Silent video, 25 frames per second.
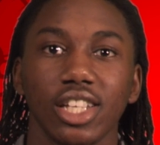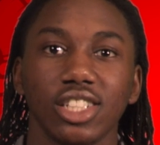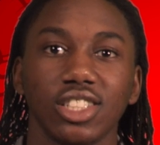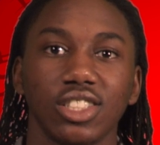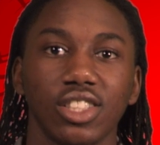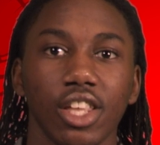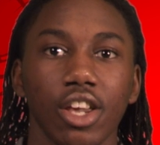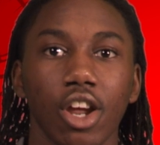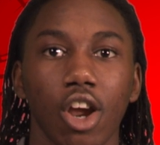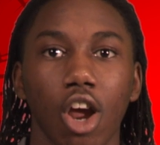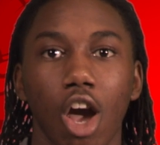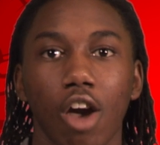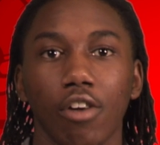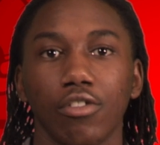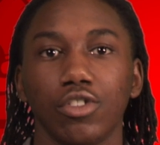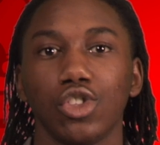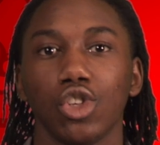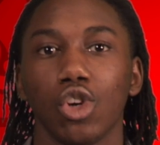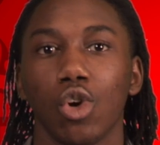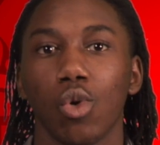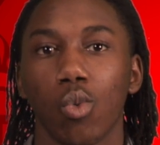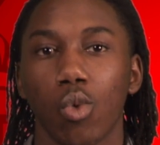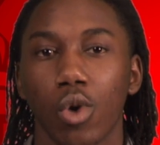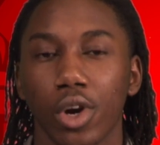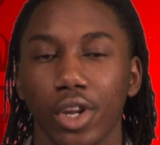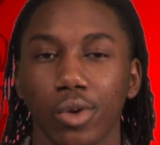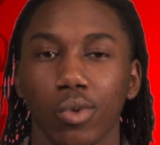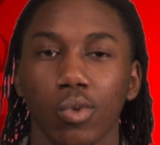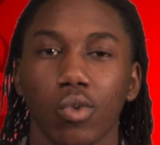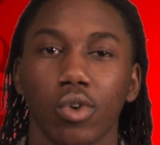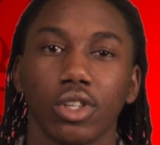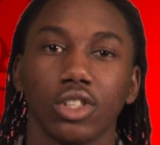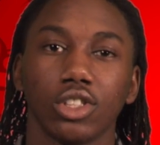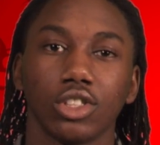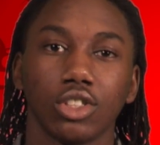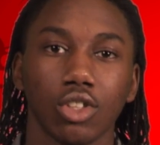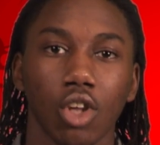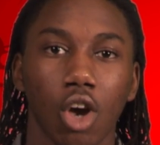as they're off to a
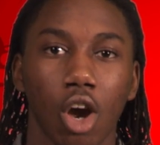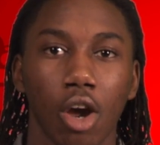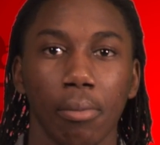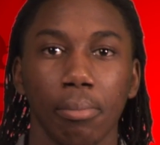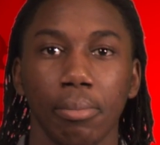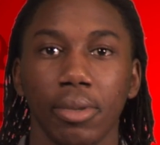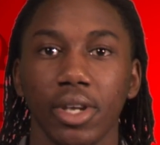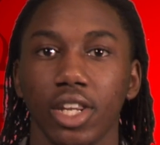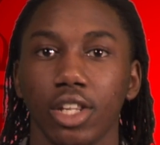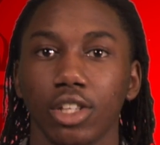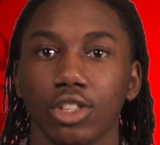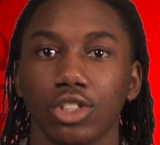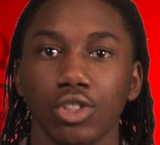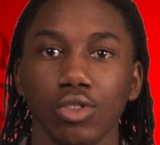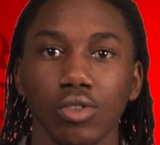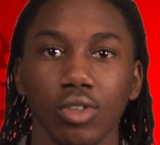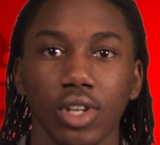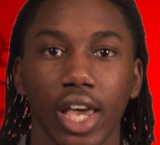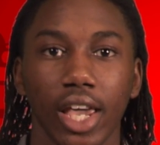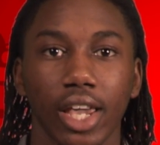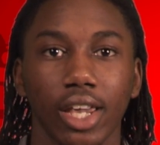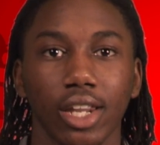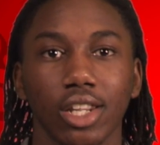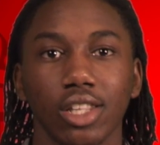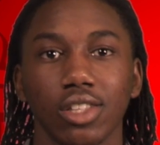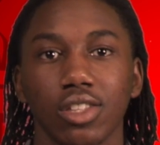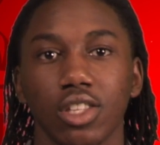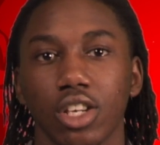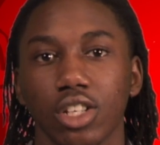1-1 start beating Tulane in